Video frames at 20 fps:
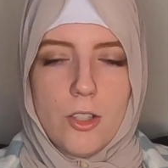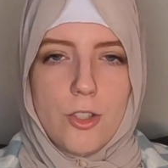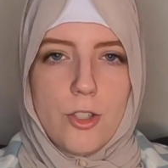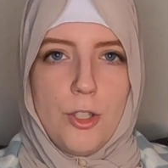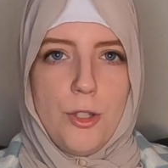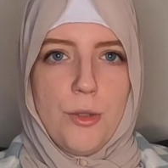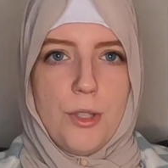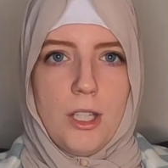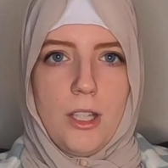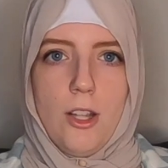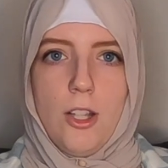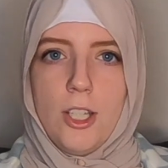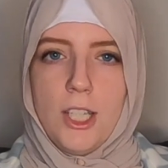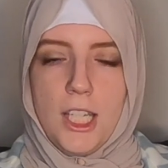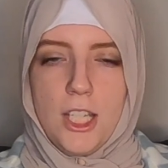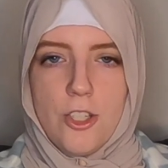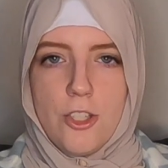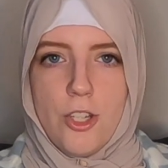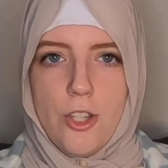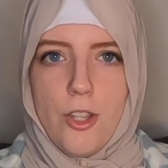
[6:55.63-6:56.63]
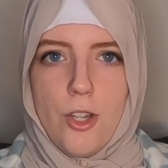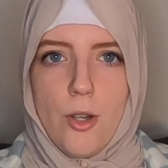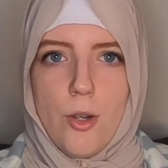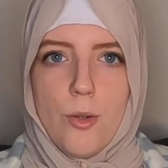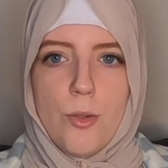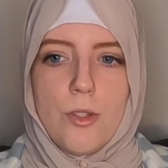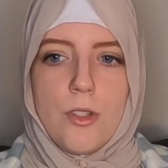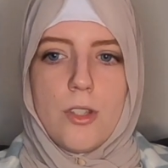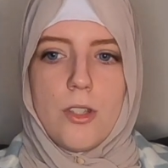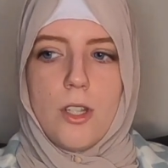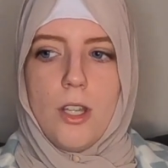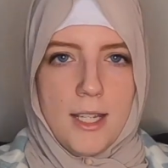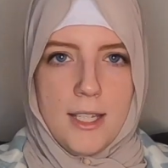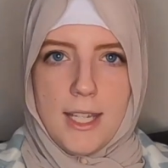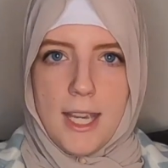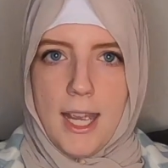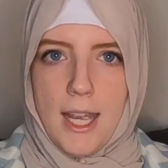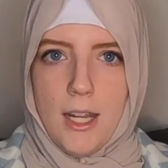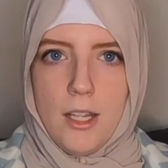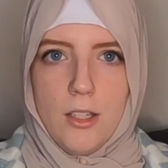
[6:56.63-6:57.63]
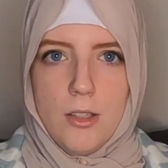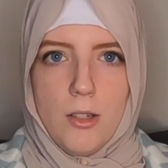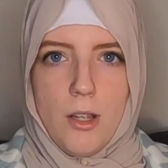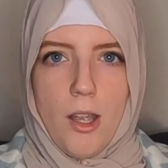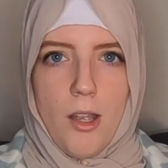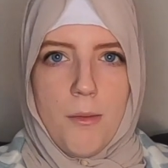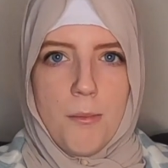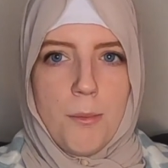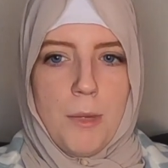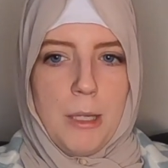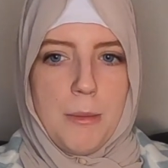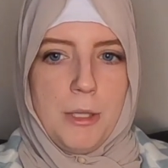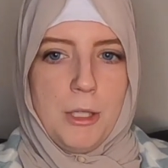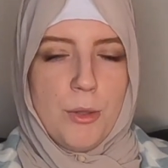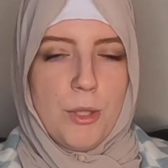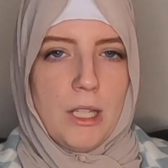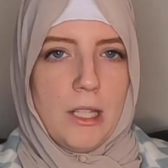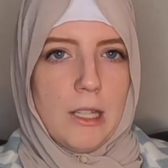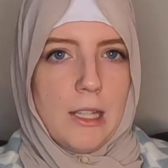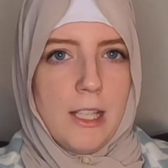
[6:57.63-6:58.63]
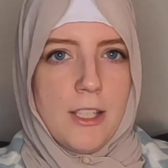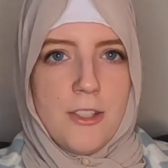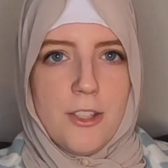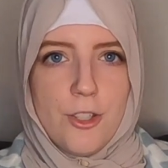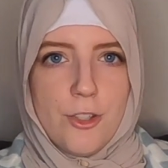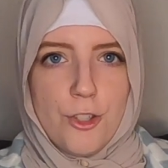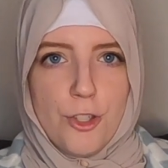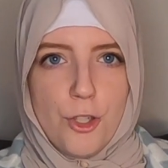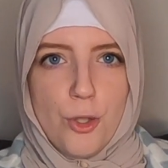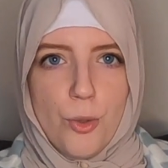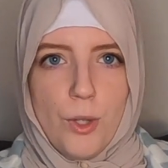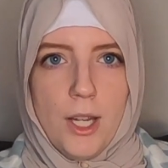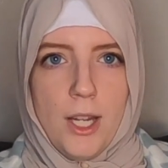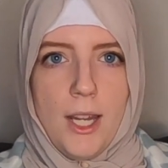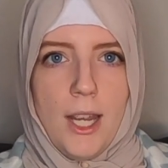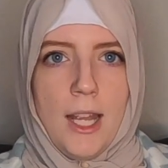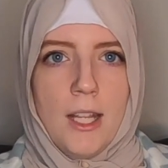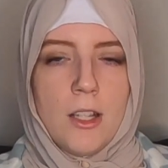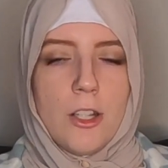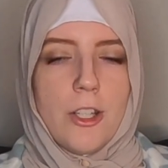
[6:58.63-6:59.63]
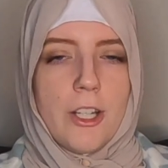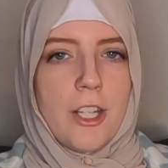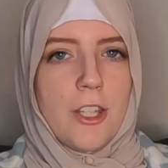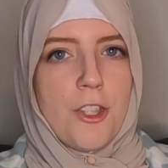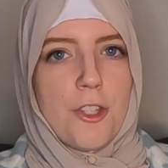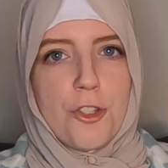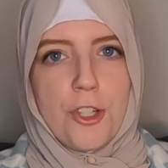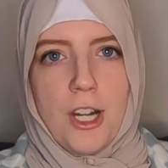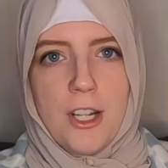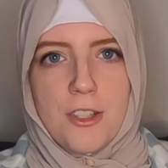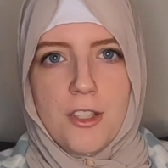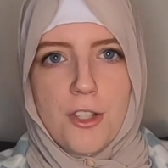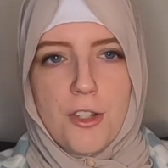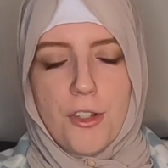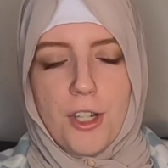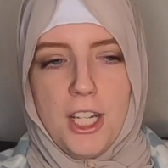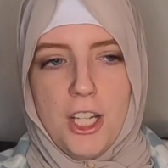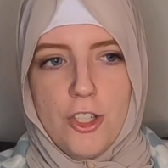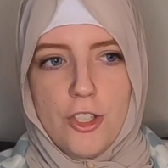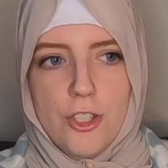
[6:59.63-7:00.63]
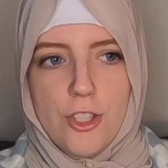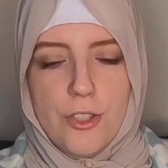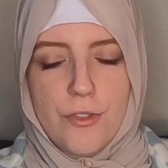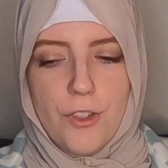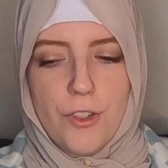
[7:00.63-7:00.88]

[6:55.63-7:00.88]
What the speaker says: So you can look into those. Again, maybe you can listen to it and look at the transliterations